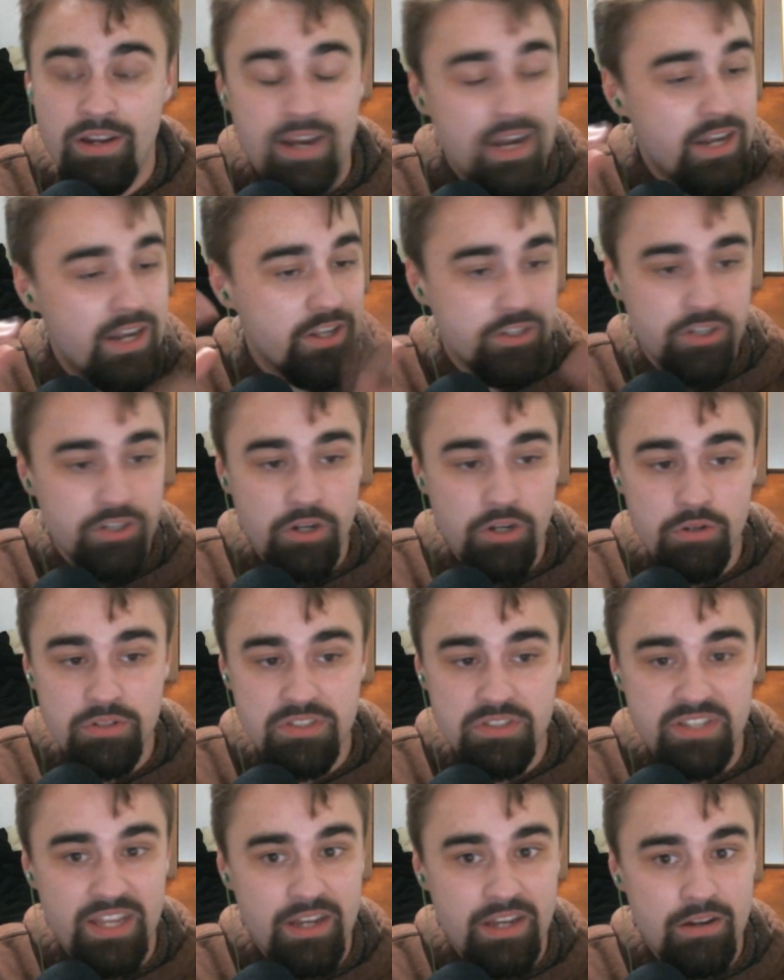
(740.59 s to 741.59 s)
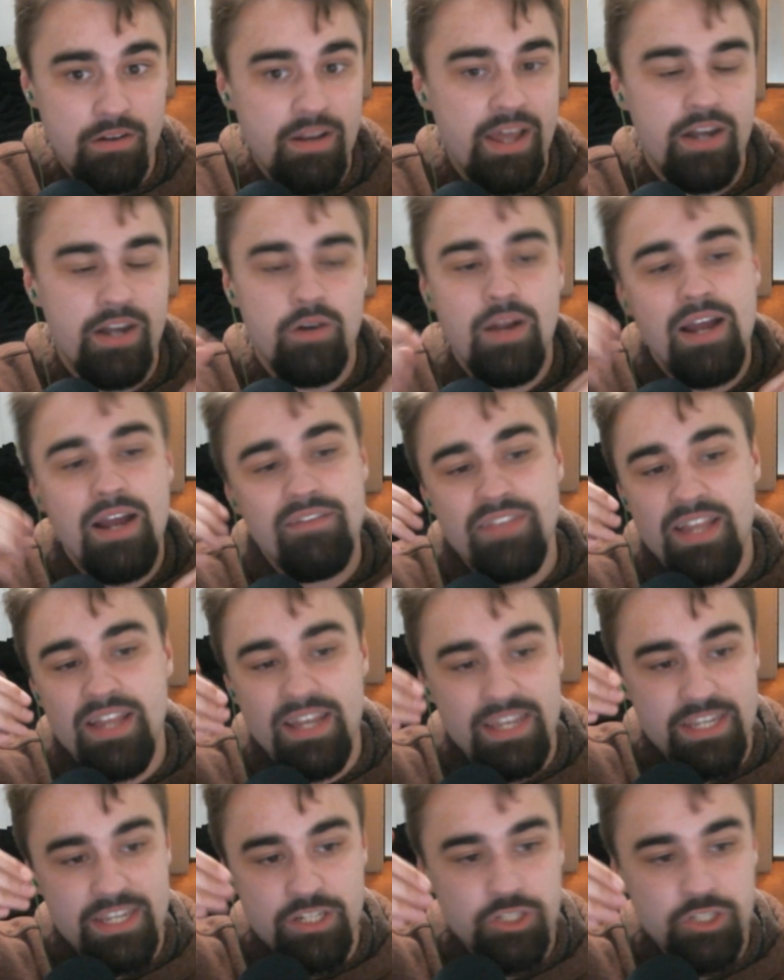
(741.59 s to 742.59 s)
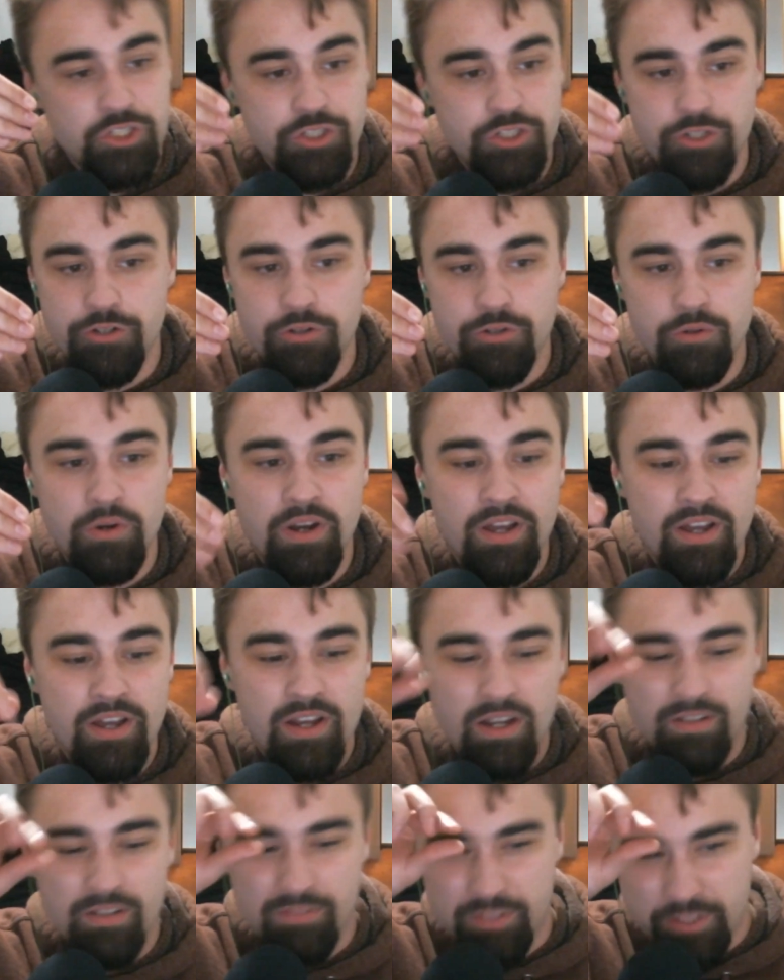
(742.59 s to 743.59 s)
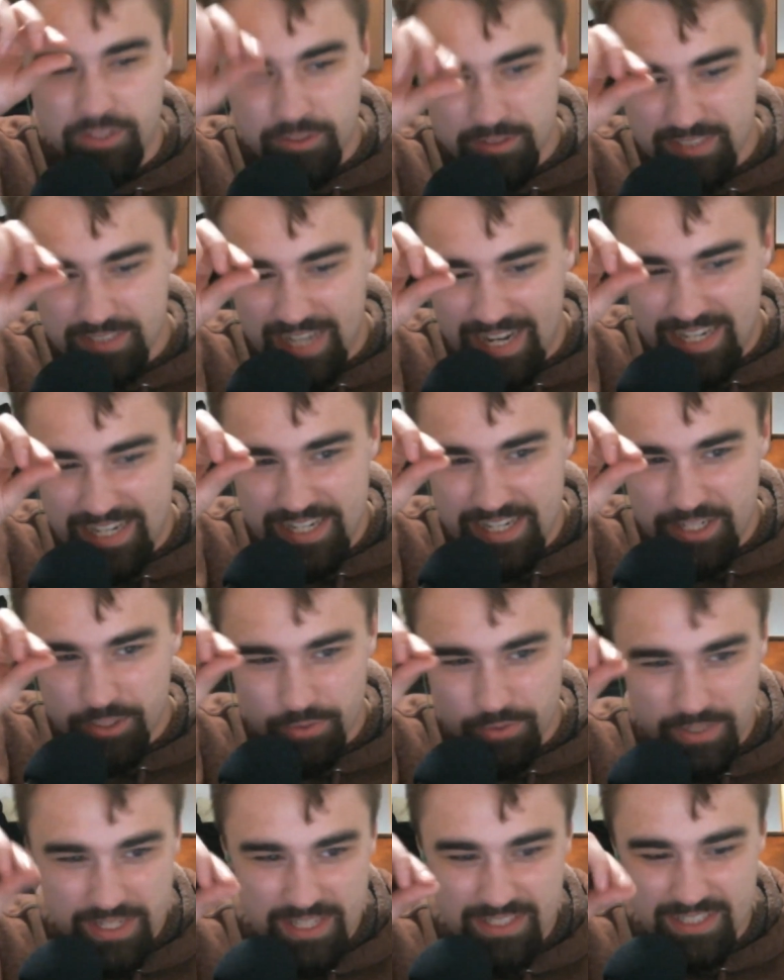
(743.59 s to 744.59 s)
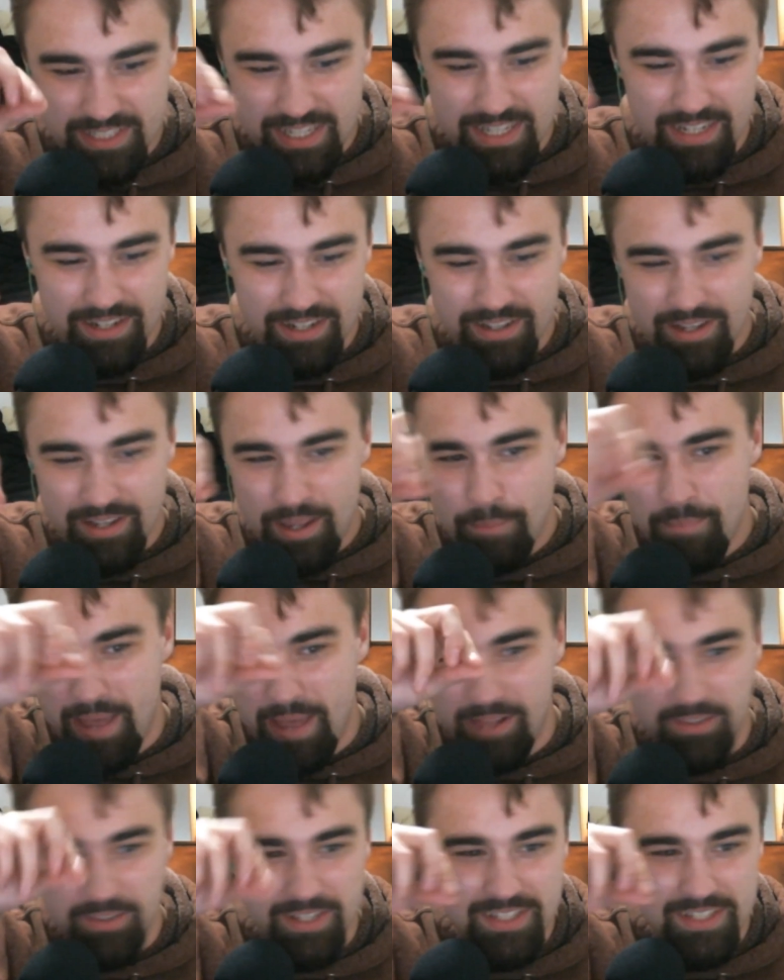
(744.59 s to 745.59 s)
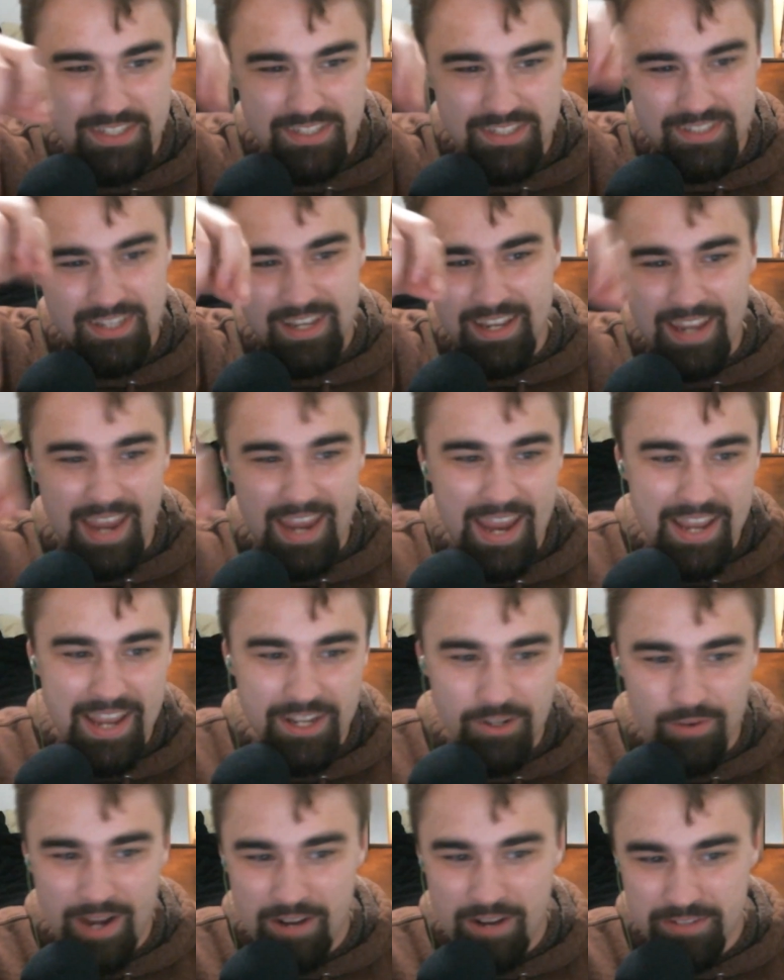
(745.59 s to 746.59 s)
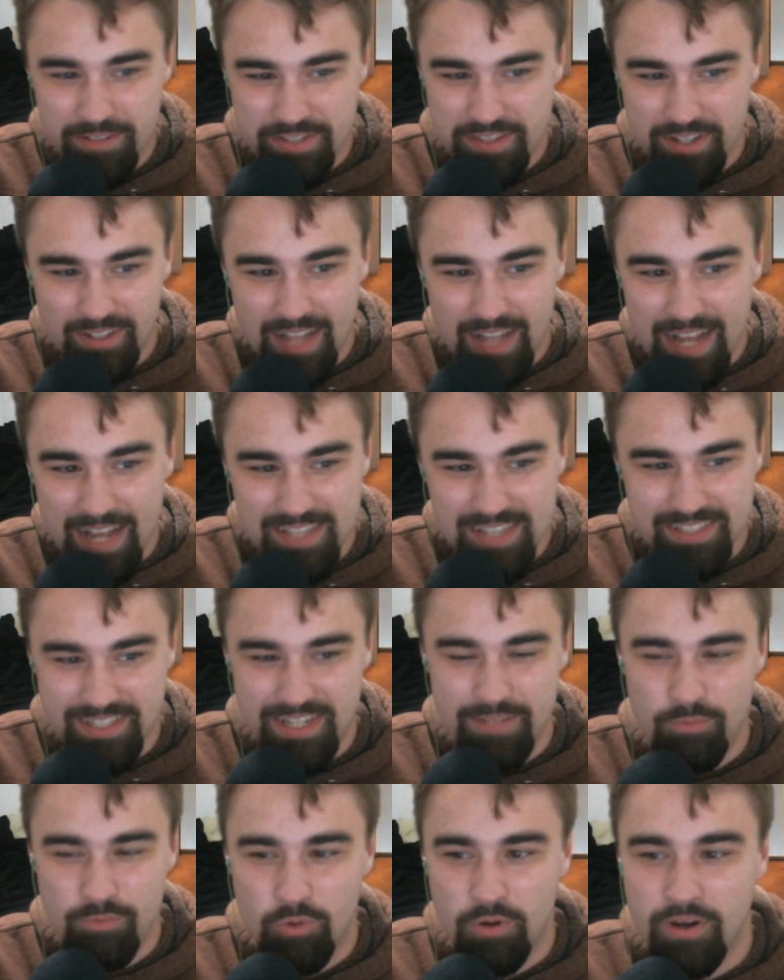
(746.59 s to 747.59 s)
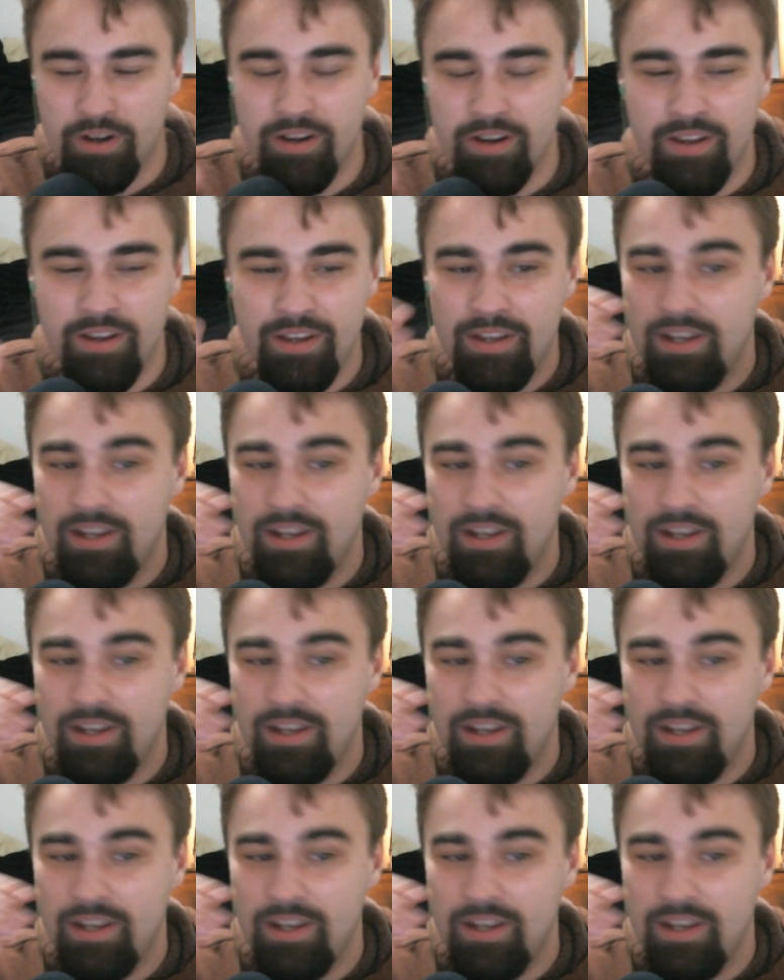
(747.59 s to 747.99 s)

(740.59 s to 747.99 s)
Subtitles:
And it goes down. I don't have that issue of little tiny creatine pellets hanging around in the glass anymore.